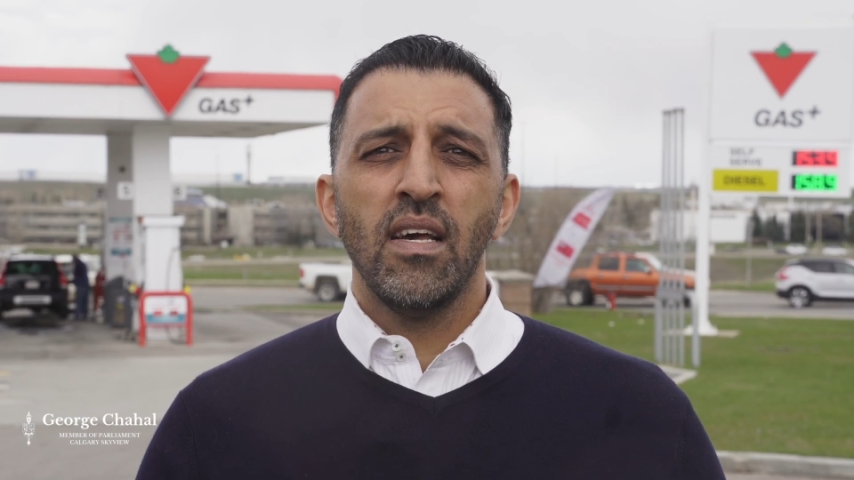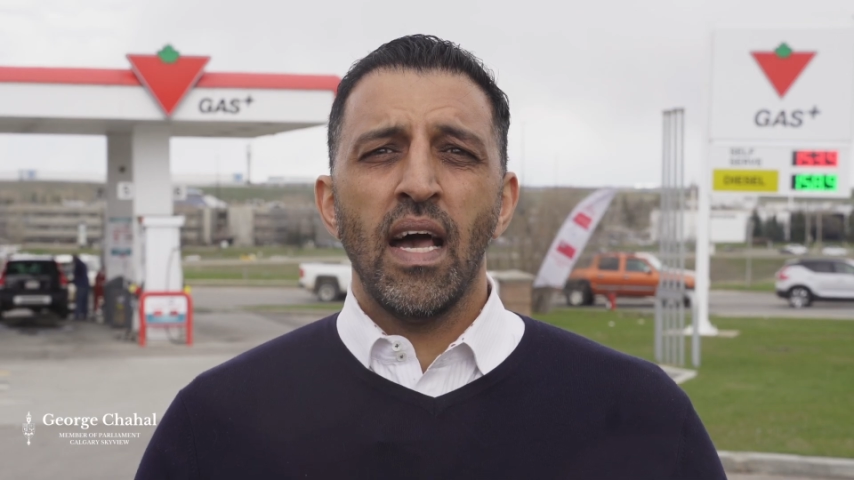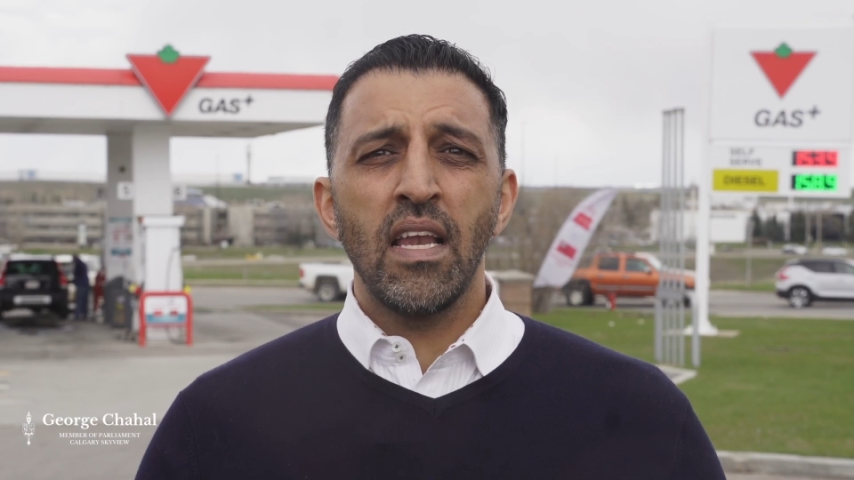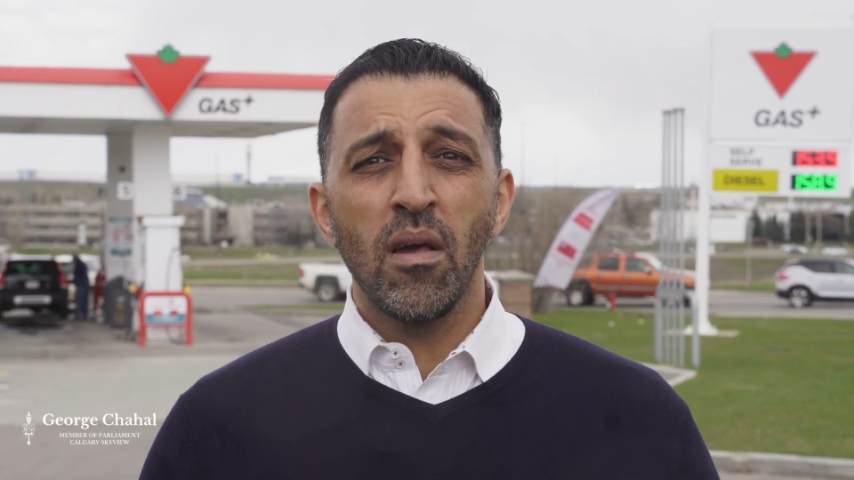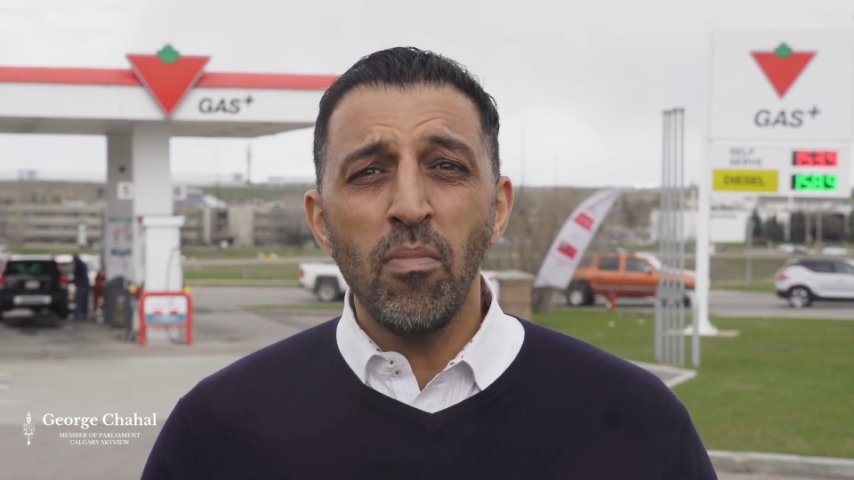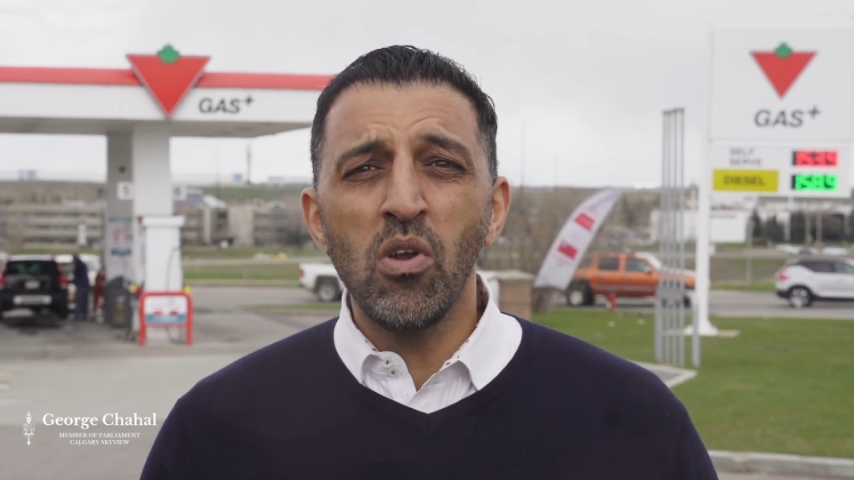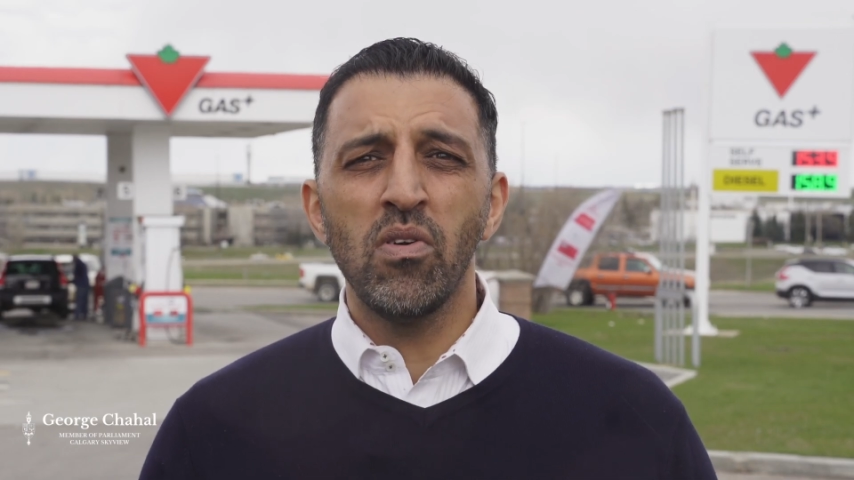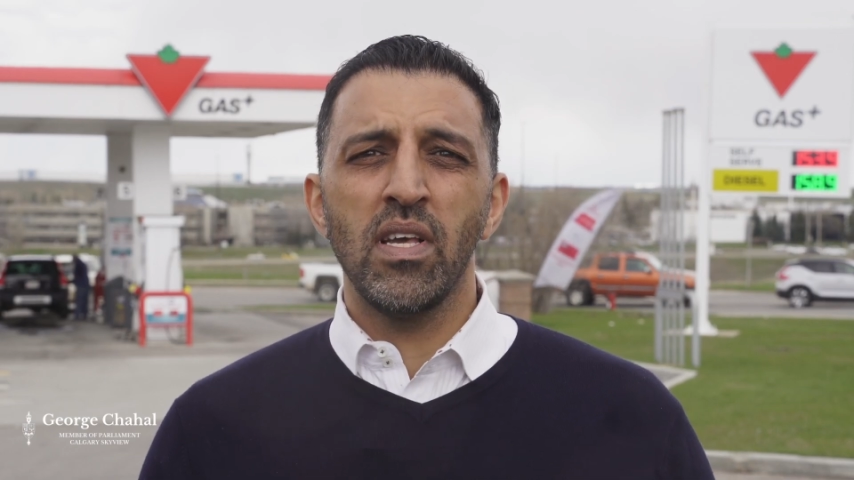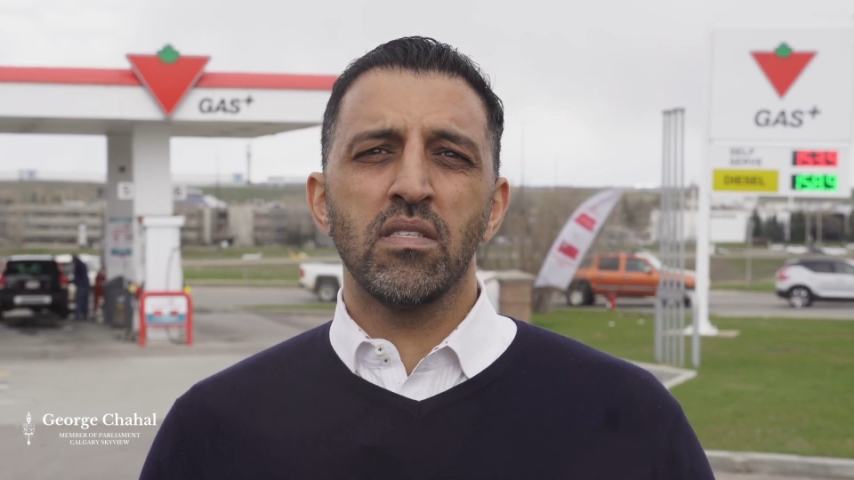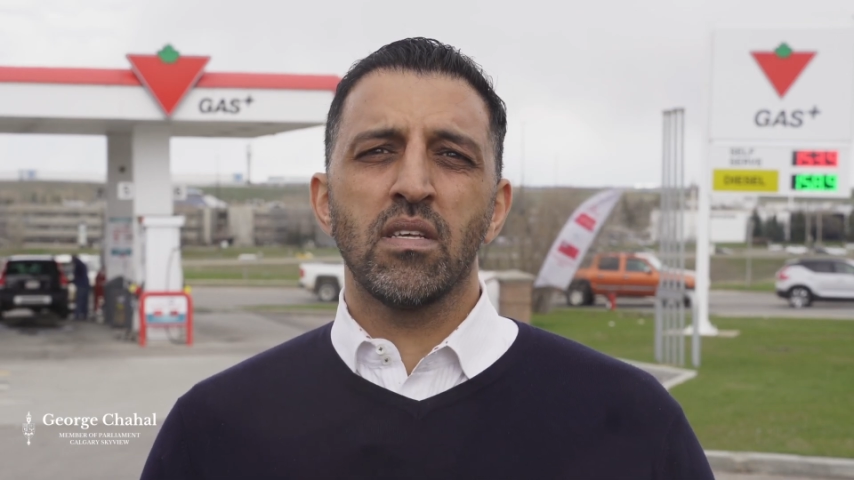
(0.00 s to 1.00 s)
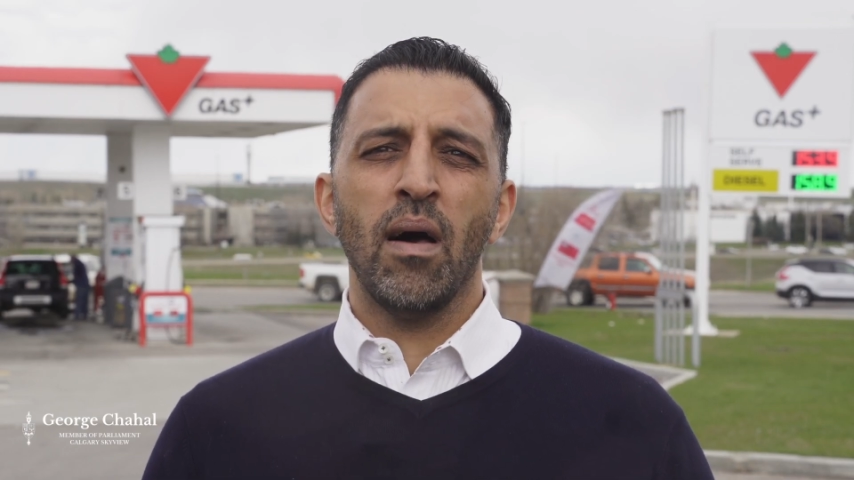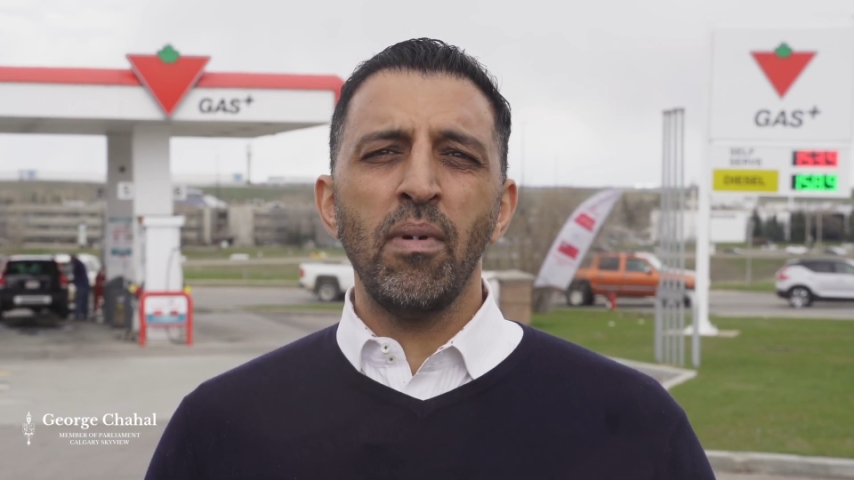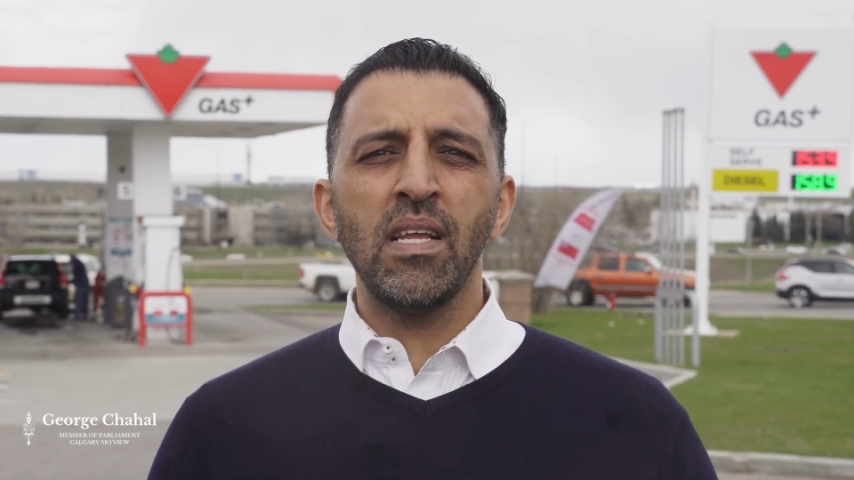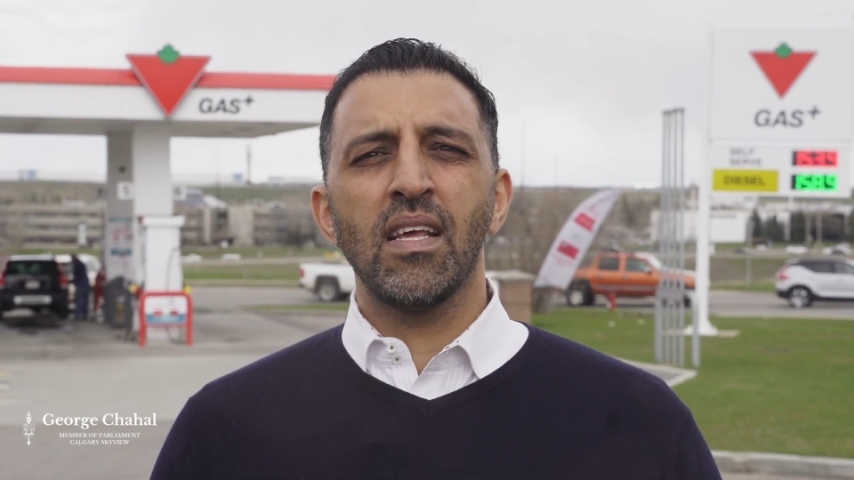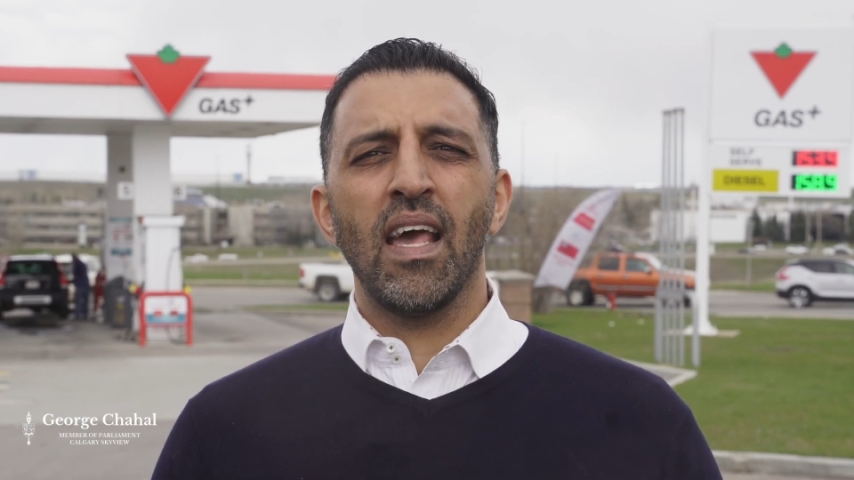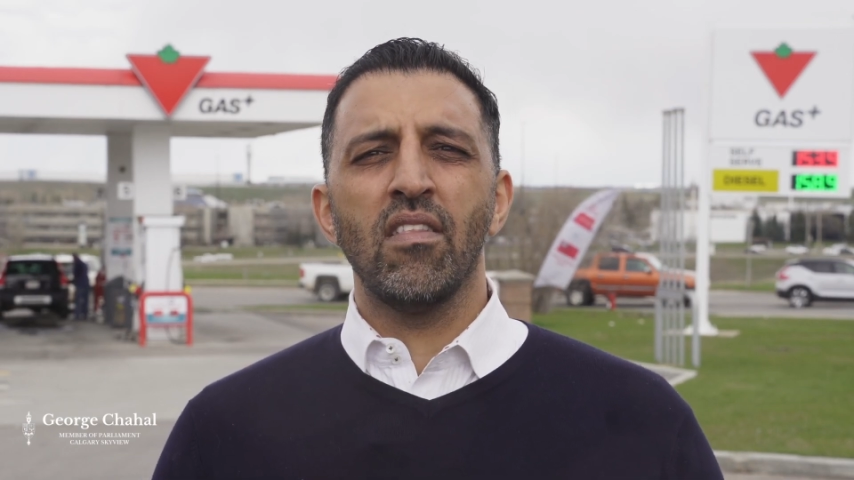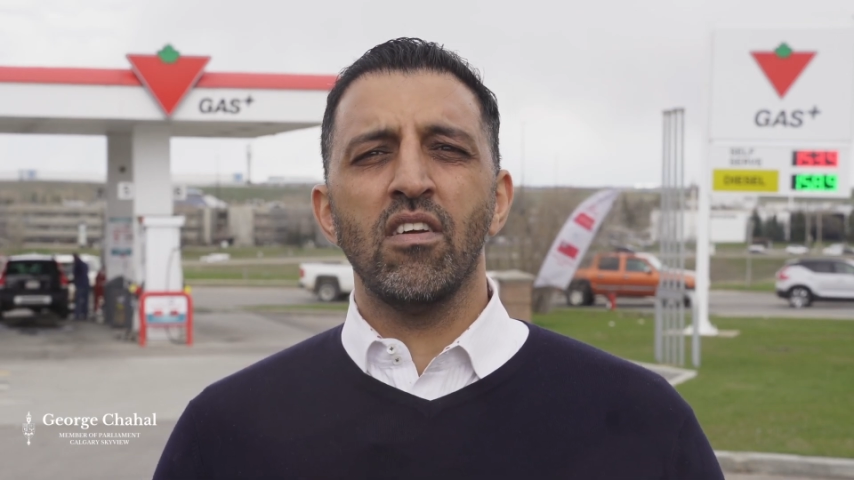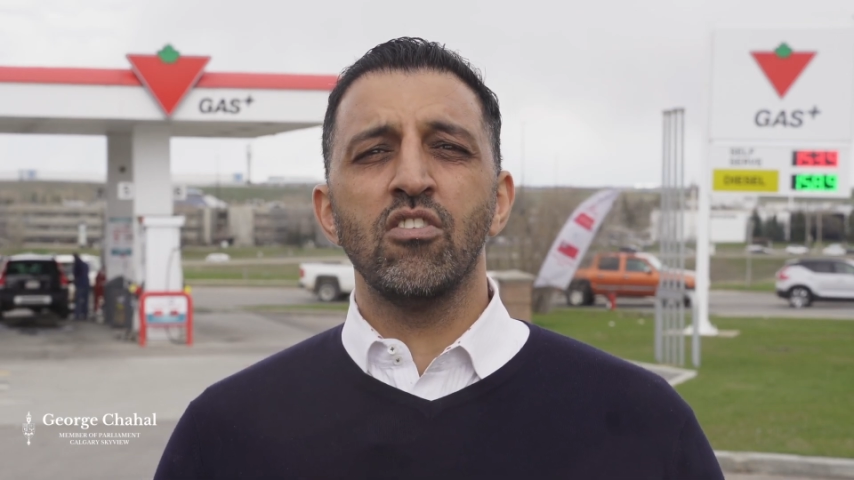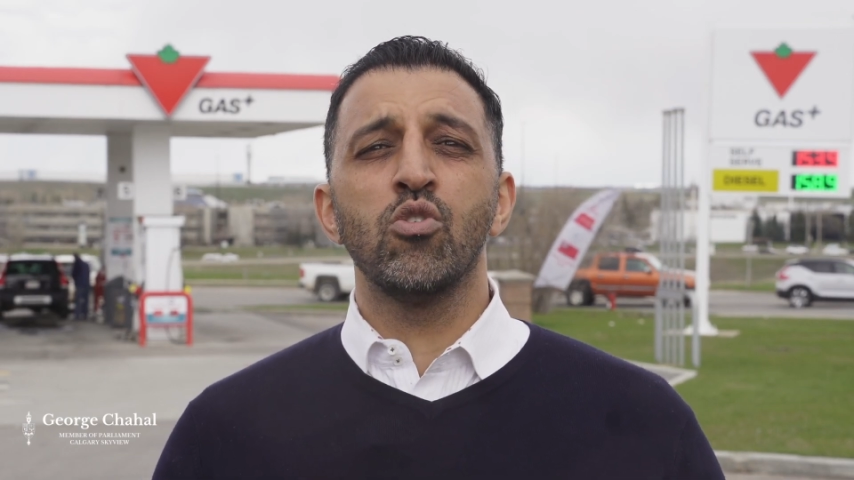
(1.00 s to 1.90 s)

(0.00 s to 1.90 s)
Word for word: and communities coming together